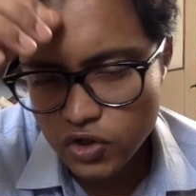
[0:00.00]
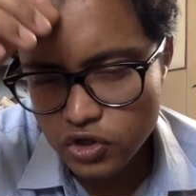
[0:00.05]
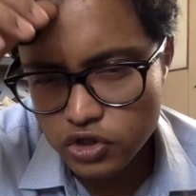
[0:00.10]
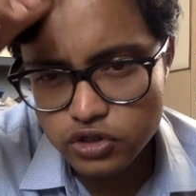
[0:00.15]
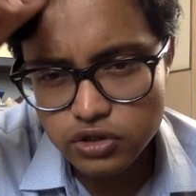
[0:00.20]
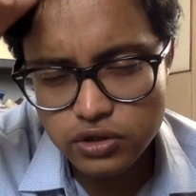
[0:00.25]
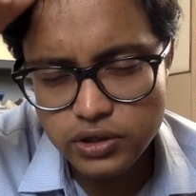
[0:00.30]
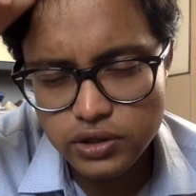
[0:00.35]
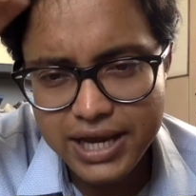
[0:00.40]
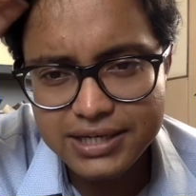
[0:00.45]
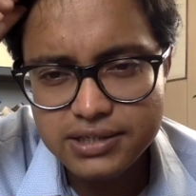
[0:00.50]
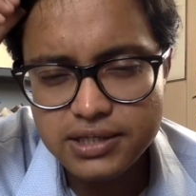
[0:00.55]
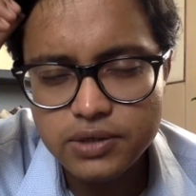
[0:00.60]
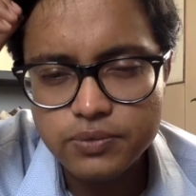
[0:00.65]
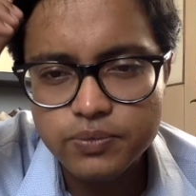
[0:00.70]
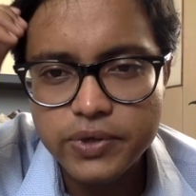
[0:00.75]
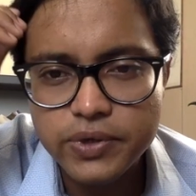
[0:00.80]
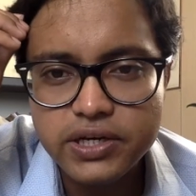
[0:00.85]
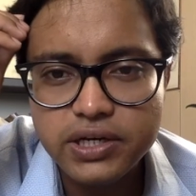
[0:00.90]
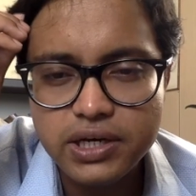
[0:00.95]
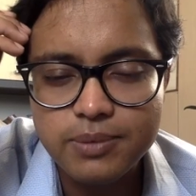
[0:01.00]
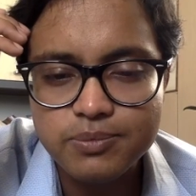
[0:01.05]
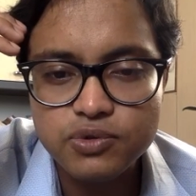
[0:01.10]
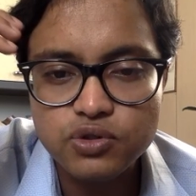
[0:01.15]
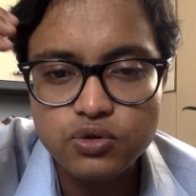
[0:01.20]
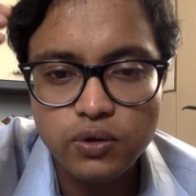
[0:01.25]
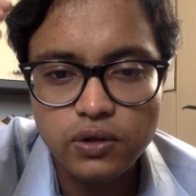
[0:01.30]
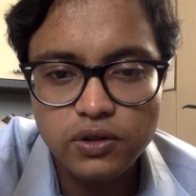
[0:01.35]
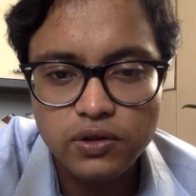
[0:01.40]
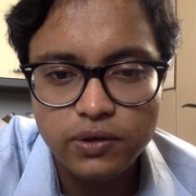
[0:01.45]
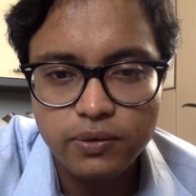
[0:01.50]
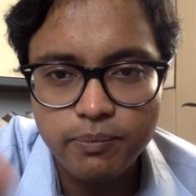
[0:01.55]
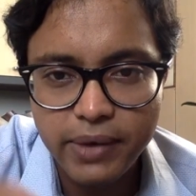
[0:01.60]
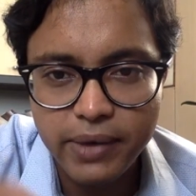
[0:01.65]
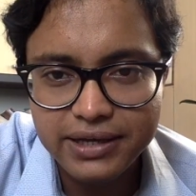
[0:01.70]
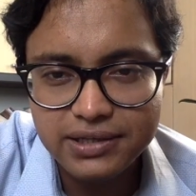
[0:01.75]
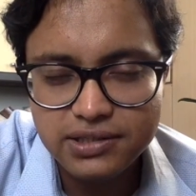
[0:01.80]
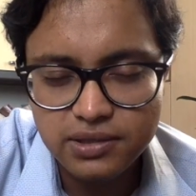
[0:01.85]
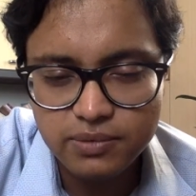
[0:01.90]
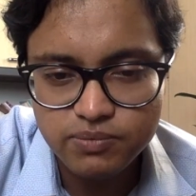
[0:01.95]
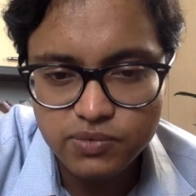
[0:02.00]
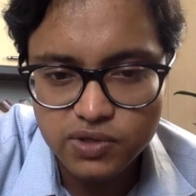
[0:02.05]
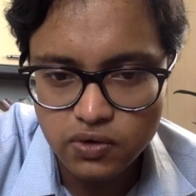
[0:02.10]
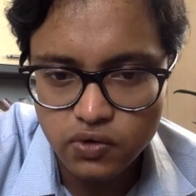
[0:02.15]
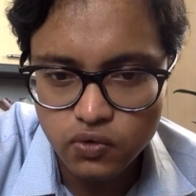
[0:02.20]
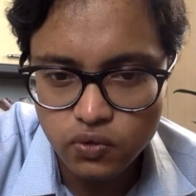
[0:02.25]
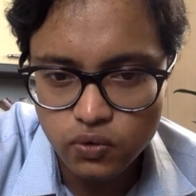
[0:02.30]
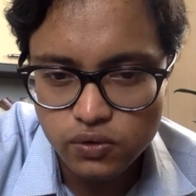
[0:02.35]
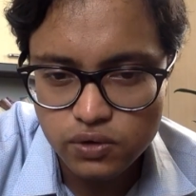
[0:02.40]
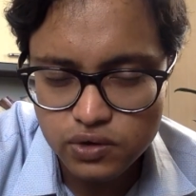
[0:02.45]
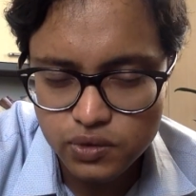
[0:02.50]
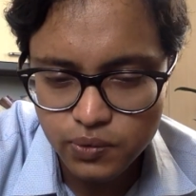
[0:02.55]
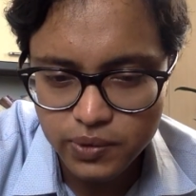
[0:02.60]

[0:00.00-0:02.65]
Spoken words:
So that's it when it comes to all the maxims and rules.